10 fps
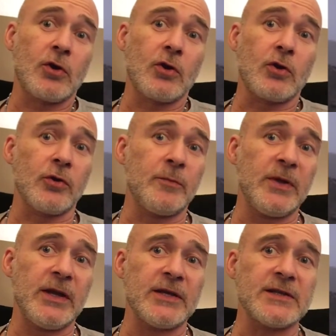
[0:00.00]
Could be
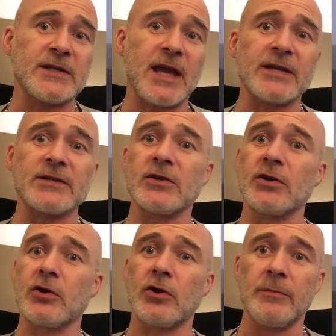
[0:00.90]
an insect,
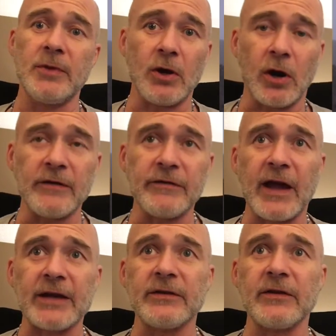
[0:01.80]
could be an
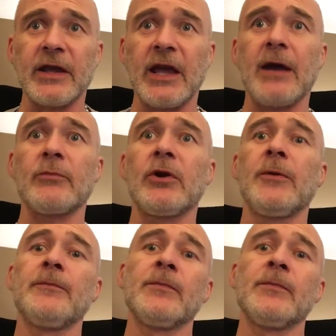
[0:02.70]
artifact of the camera,